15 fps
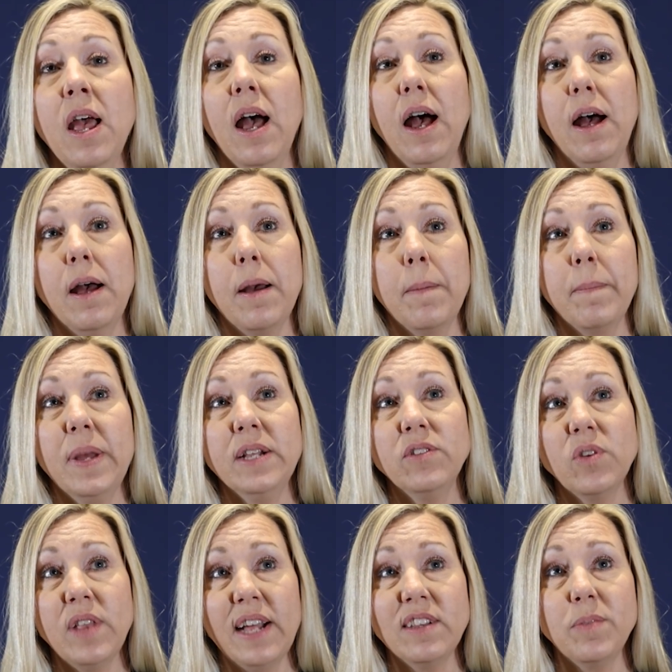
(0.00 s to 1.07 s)
And
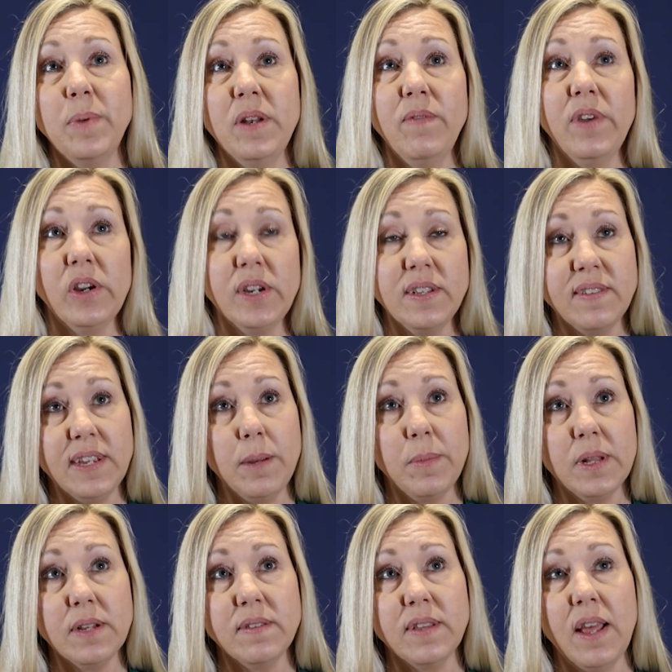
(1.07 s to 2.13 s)
so that's been very
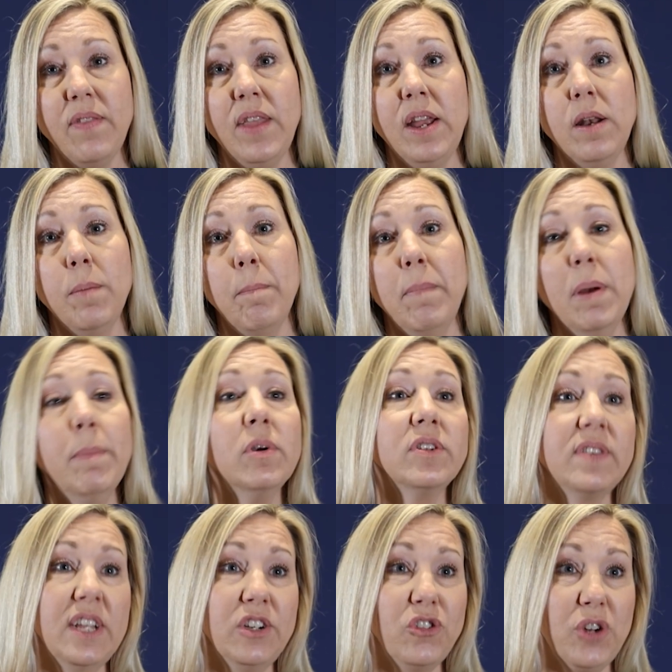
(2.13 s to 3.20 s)
seamless. And then
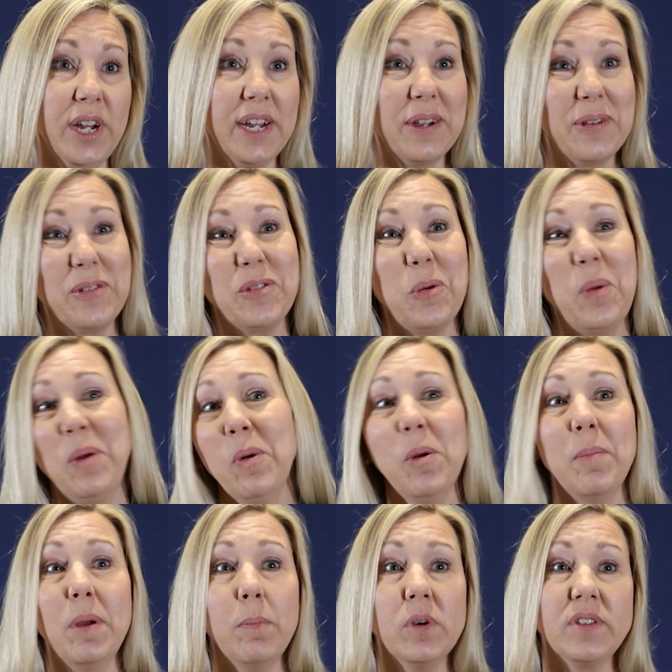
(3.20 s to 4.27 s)
member-centric. So we
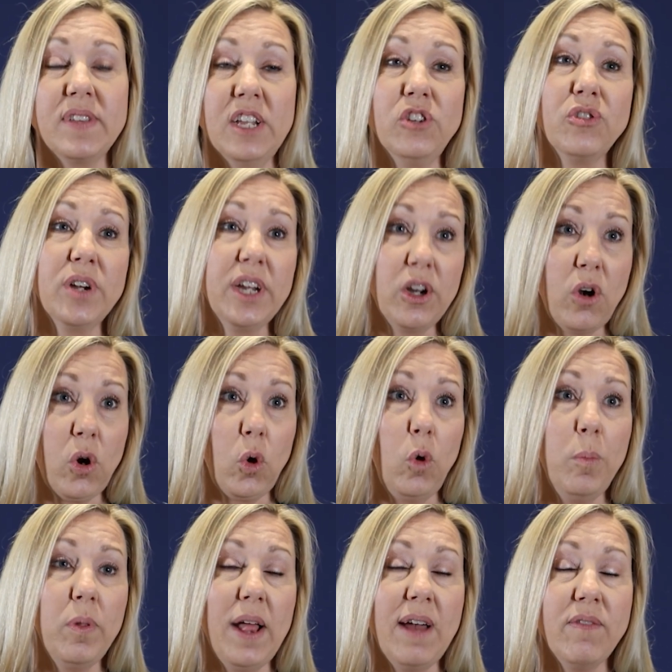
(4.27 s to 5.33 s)
weren't member-centric at our
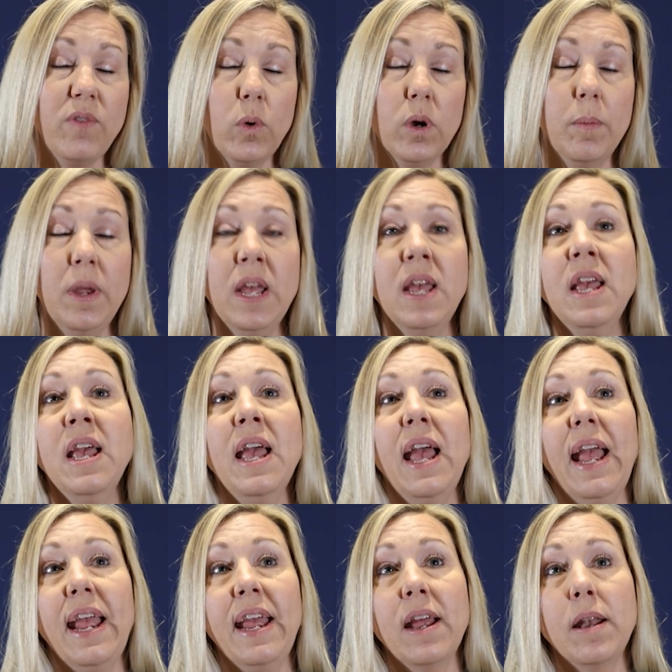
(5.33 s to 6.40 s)
old platform.
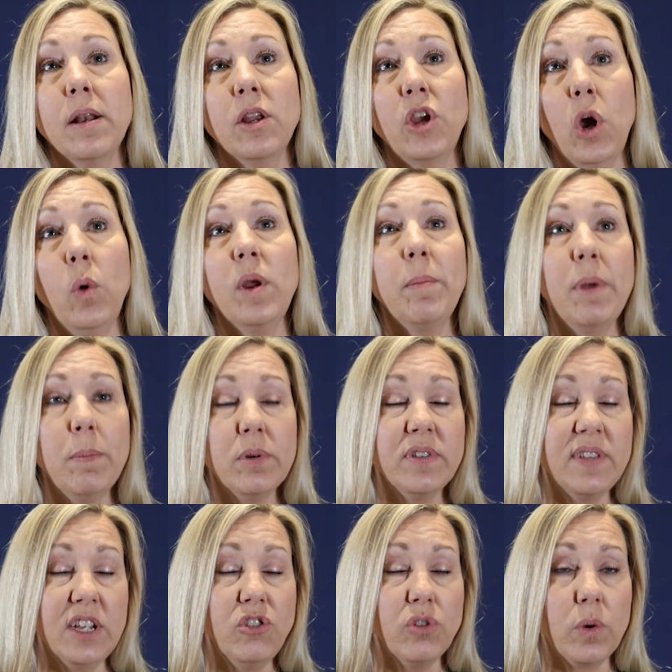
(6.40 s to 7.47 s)
And going
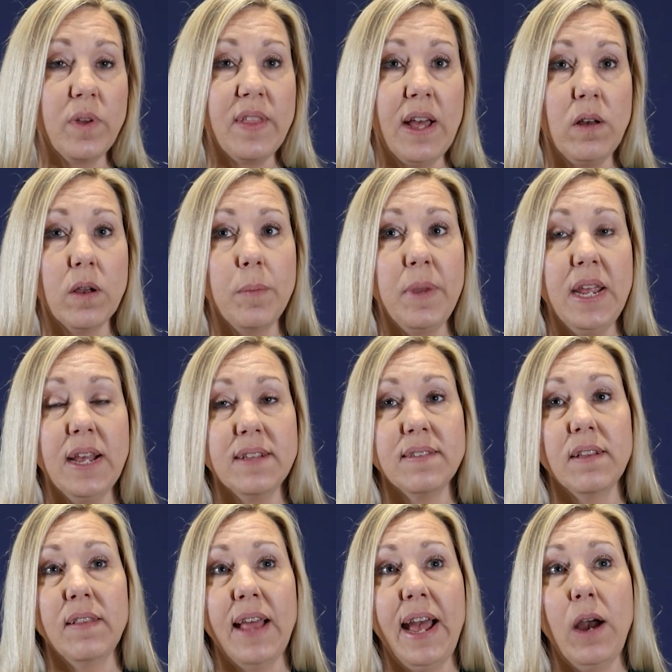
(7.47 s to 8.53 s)
member-centric with Alkami has
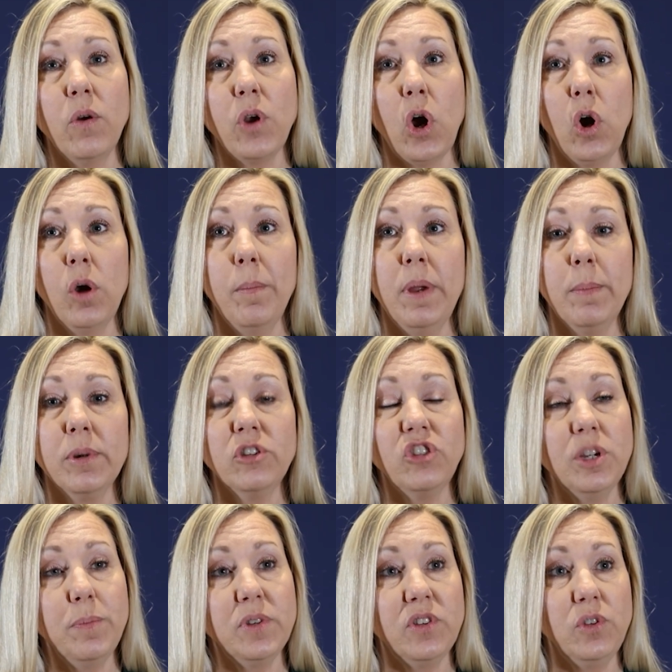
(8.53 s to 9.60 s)
allowed our
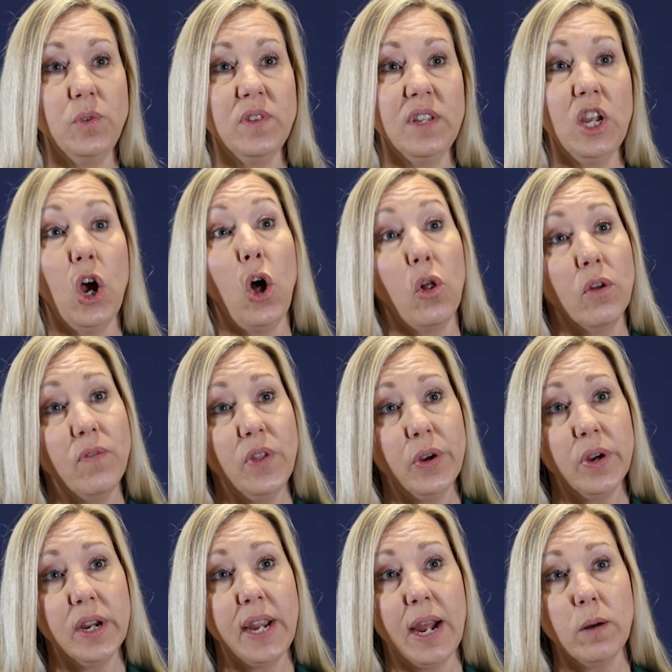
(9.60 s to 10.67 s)
membership to see all of
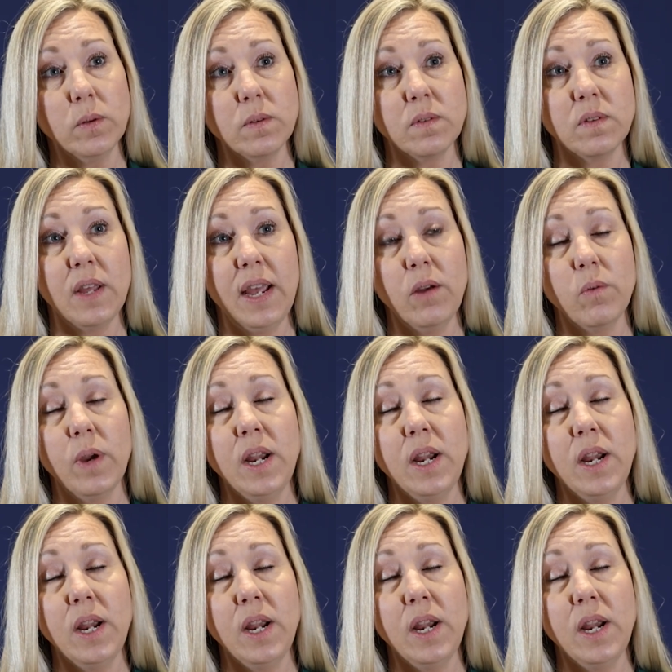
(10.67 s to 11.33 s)
their accounts at